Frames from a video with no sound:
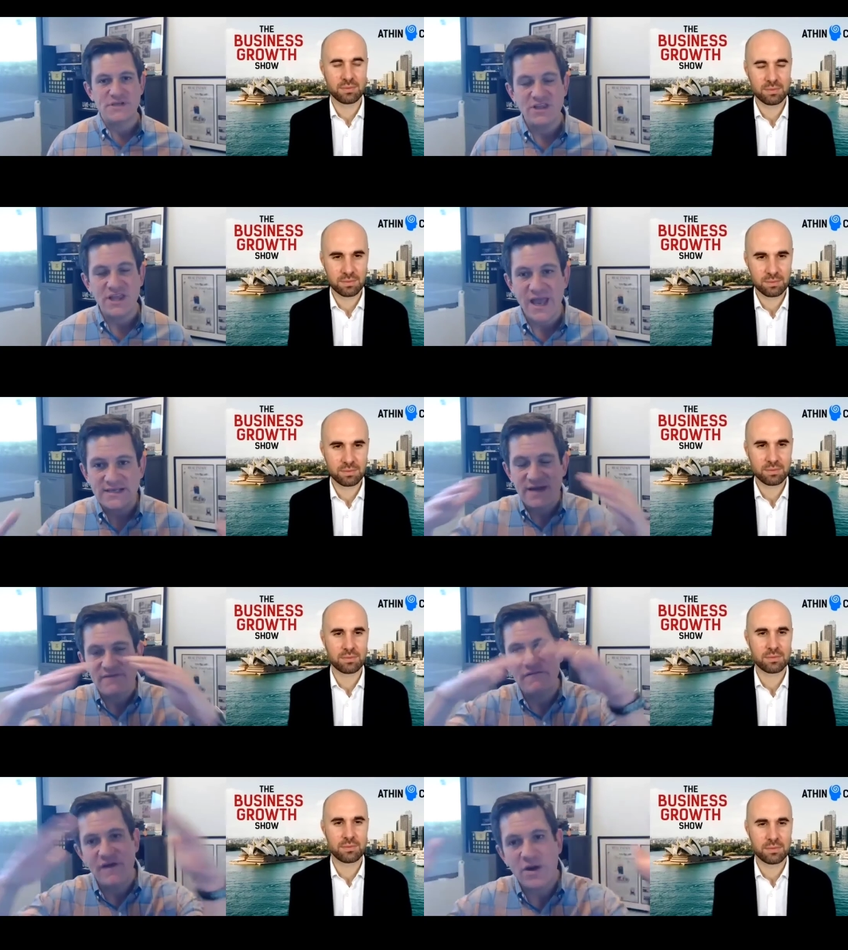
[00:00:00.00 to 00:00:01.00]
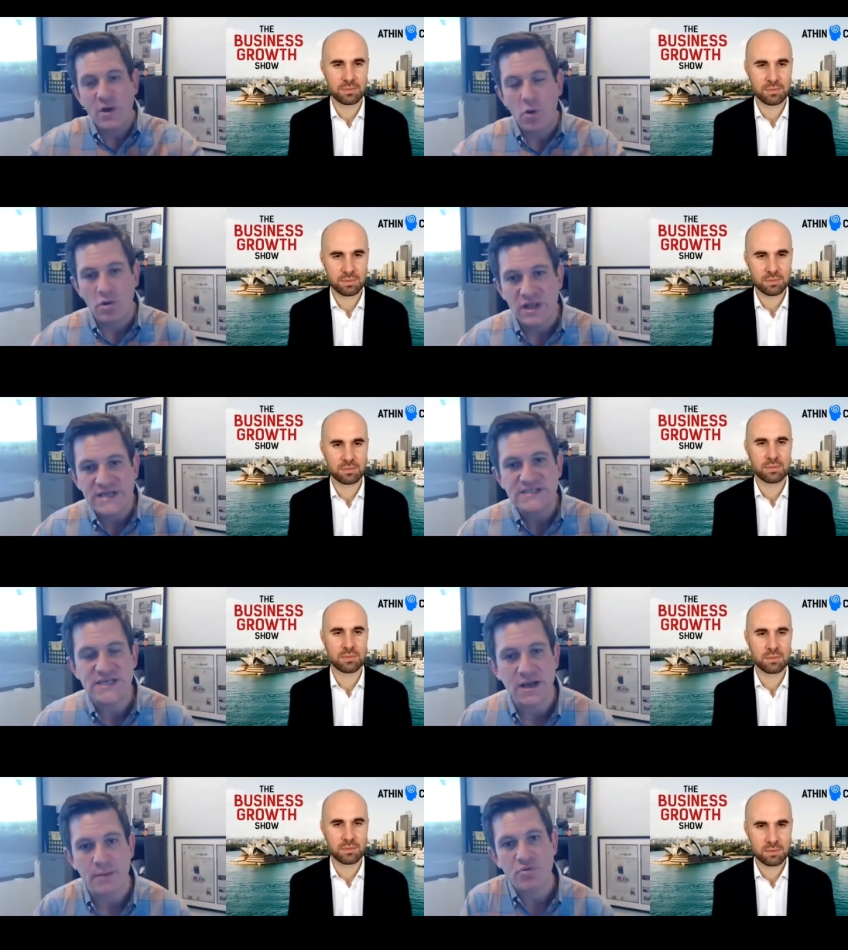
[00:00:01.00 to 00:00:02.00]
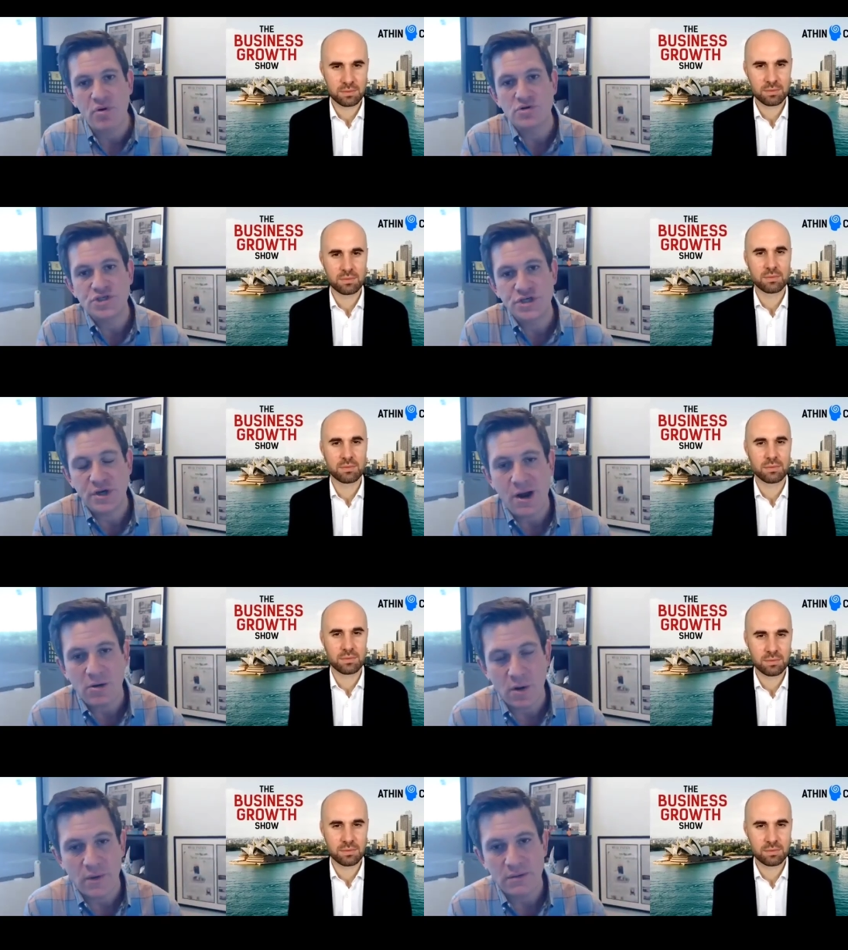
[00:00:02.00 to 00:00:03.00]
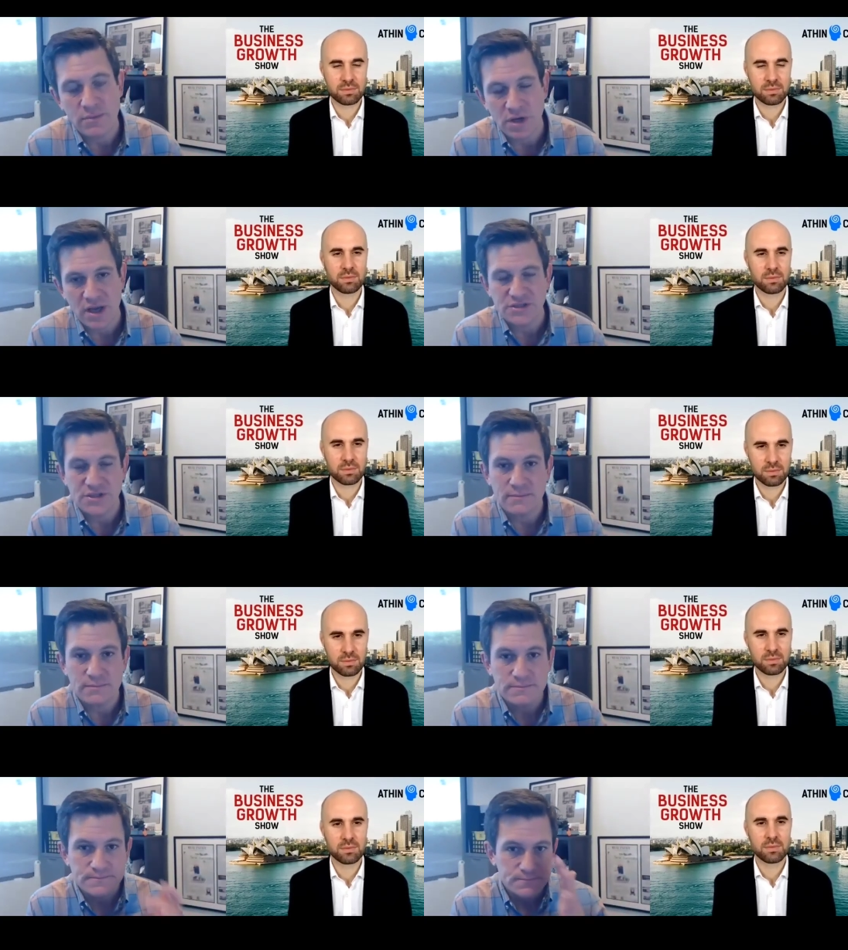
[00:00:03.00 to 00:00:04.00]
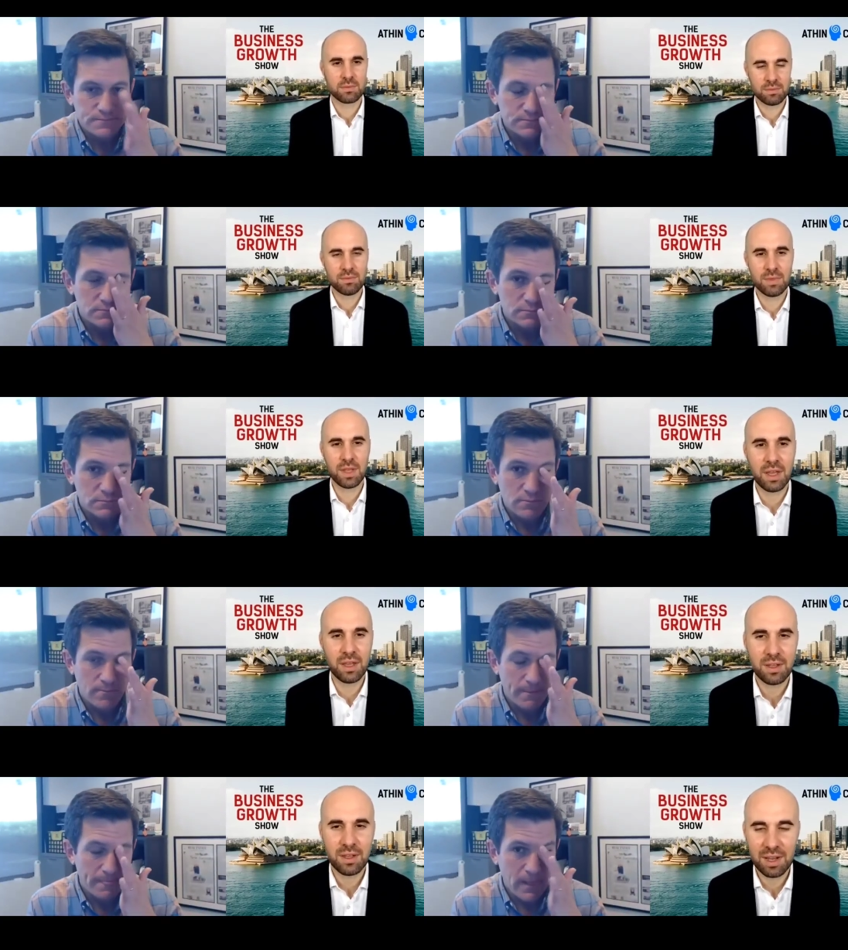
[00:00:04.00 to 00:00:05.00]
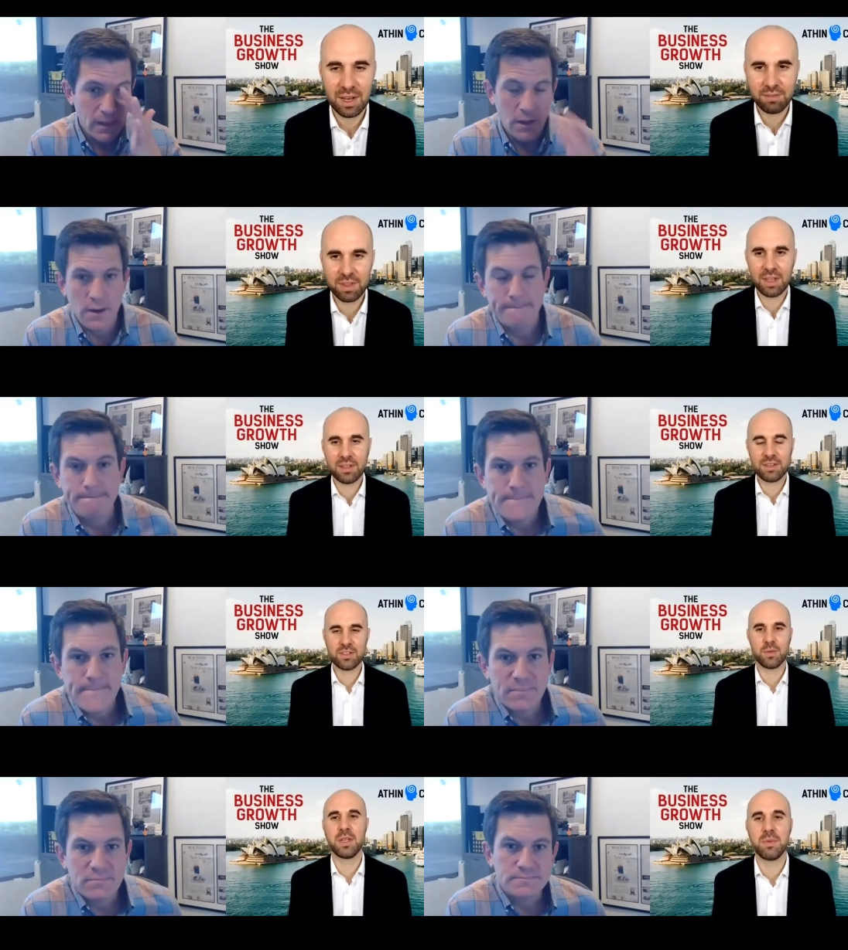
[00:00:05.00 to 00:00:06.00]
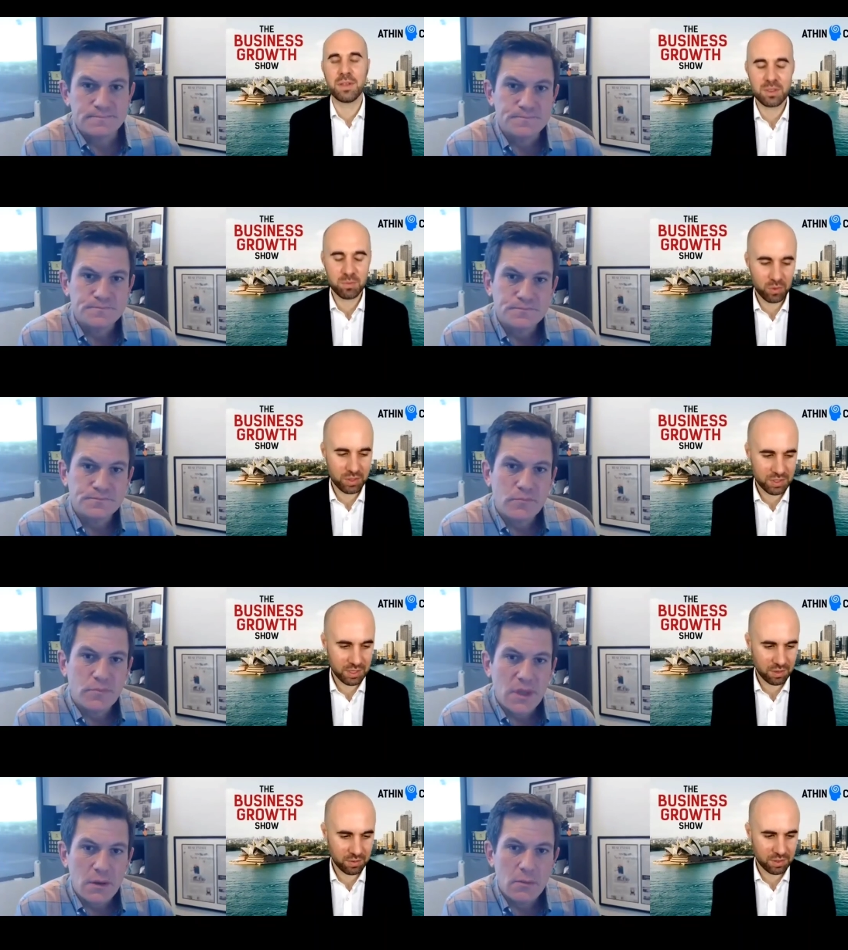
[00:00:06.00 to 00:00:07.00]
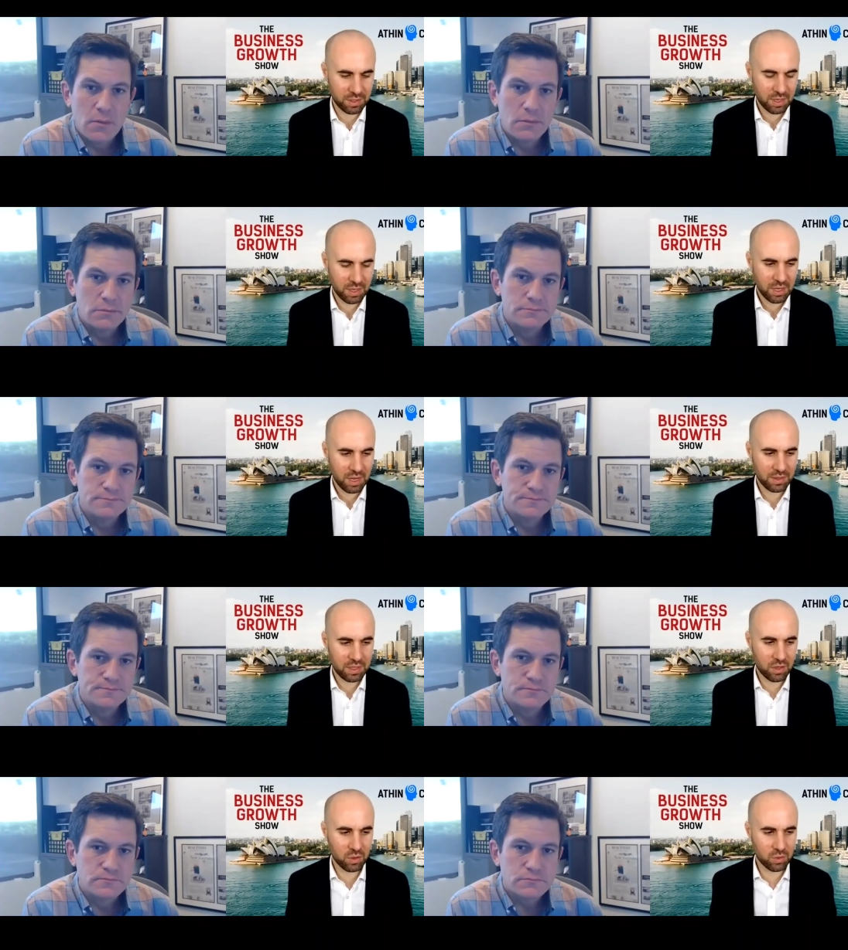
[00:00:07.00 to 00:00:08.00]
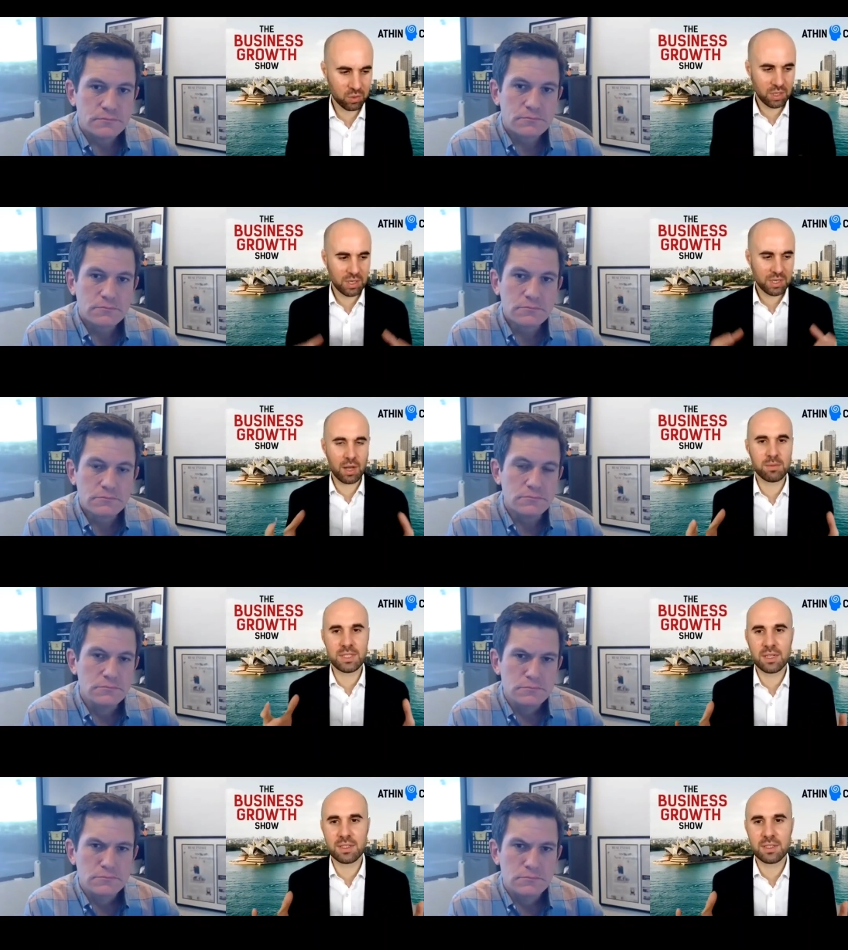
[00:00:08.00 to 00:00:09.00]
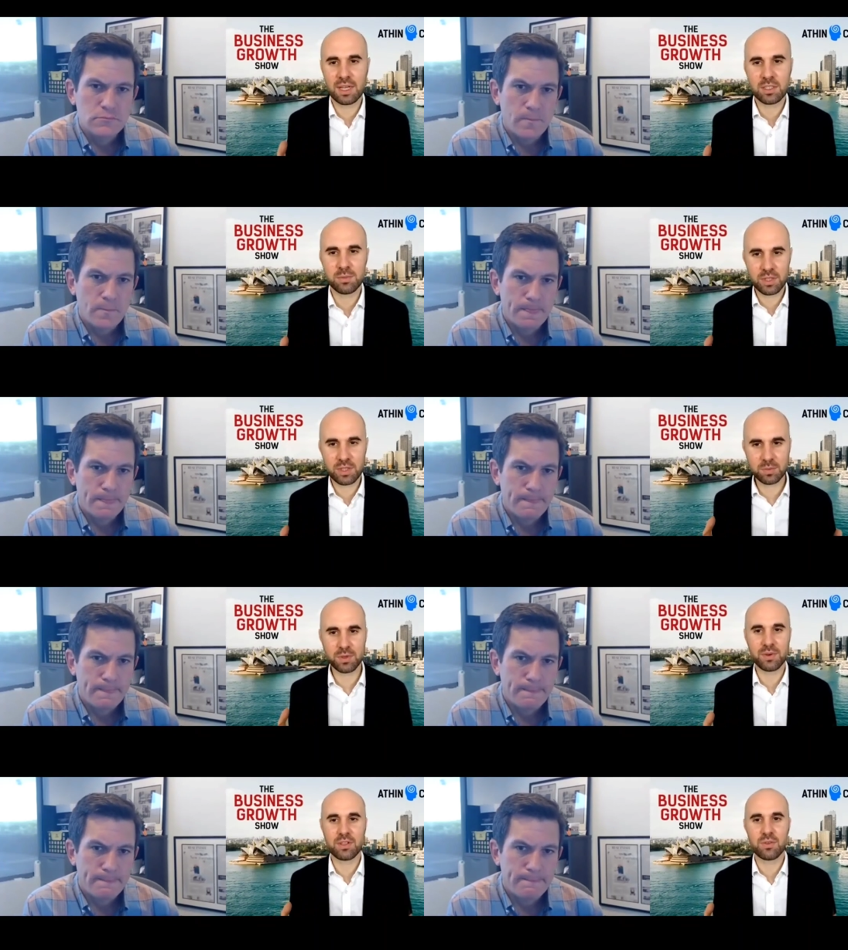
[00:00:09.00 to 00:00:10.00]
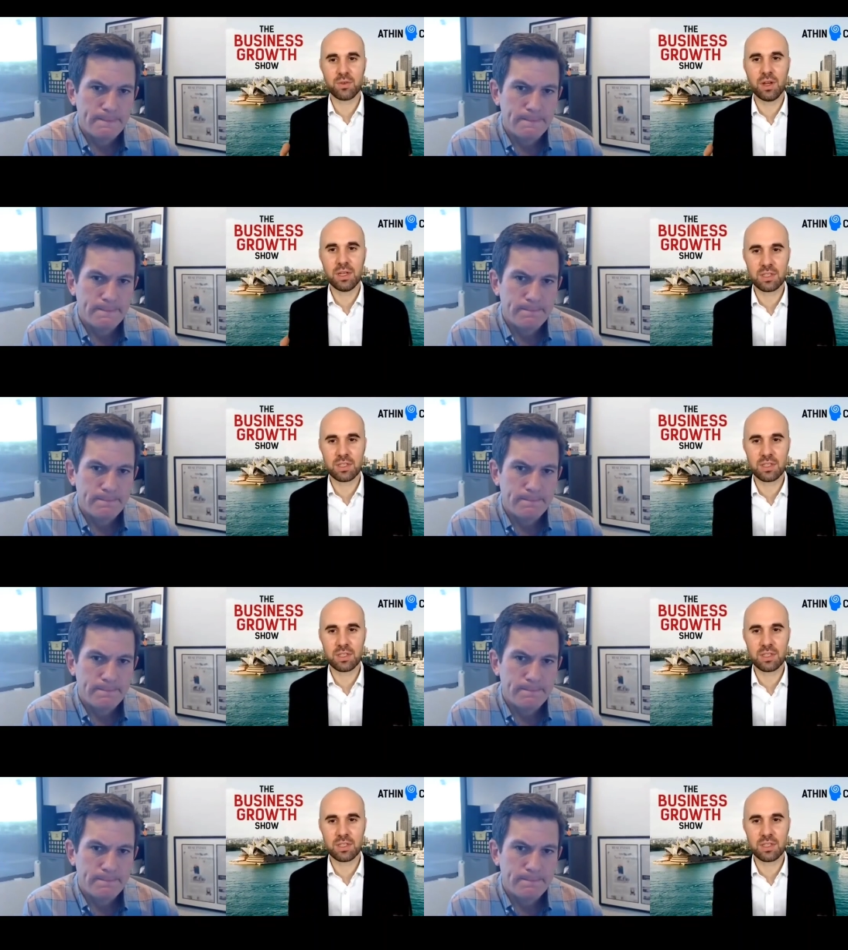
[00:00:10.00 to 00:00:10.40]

Speaker 1: of things have a very holistic approach to your outgoing communication.
Speaker 2: Yeah, I love that. So many amazing points there. And I think it all comes down to customer experience, right?